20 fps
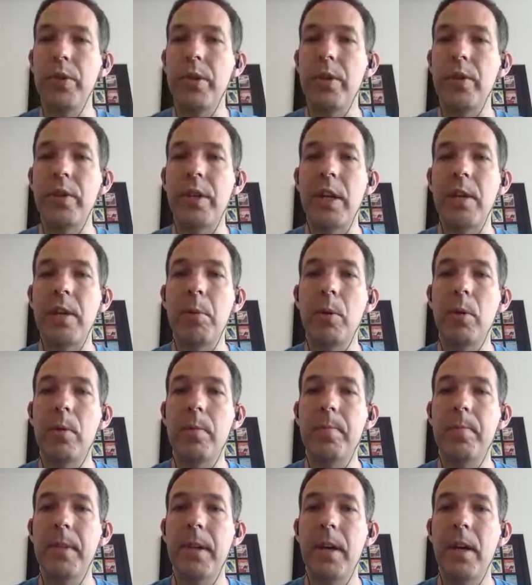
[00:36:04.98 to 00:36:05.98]
and stable
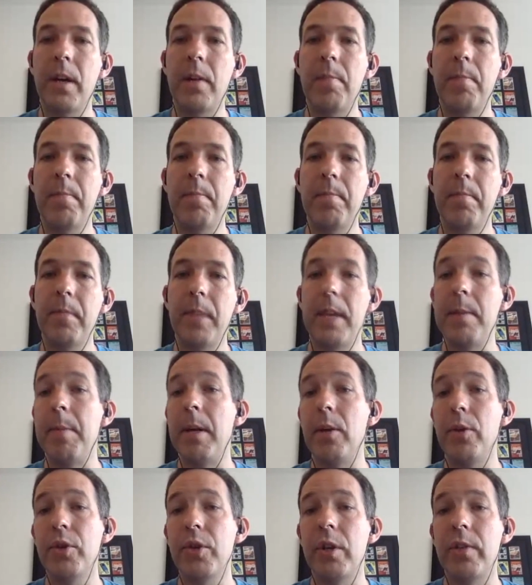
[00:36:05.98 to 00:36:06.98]

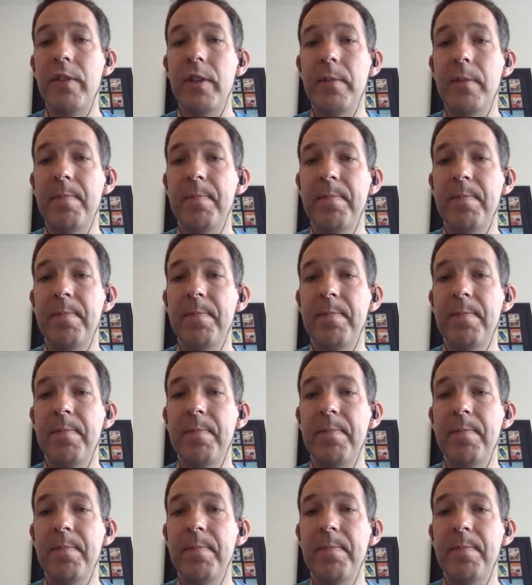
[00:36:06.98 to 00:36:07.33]
email server.